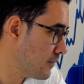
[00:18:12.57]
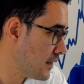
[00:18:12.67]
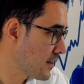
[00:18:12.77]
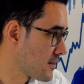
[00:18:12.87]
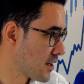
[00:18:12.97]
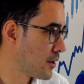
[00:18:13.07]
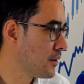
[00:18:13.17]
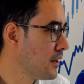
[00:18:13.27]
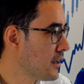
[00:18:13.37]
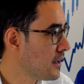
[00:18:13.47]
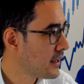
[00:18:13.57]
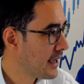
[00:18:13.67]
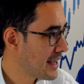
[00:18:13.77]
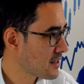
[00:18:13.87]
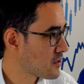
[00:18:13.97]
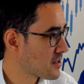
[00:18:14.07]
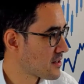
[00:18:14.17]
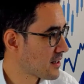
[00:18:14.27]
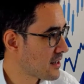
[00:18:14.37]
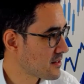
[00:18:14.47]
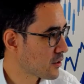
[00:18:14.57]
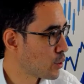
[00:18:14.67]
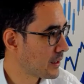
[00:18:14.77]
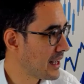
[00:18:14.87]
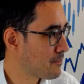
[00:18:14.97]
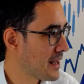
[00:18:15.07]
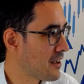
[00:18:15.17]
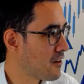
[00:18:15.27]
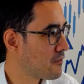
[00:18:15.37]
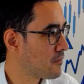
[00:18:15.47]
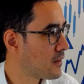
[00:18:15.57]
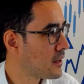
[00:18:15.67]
So as I've just discussed, quarterly update of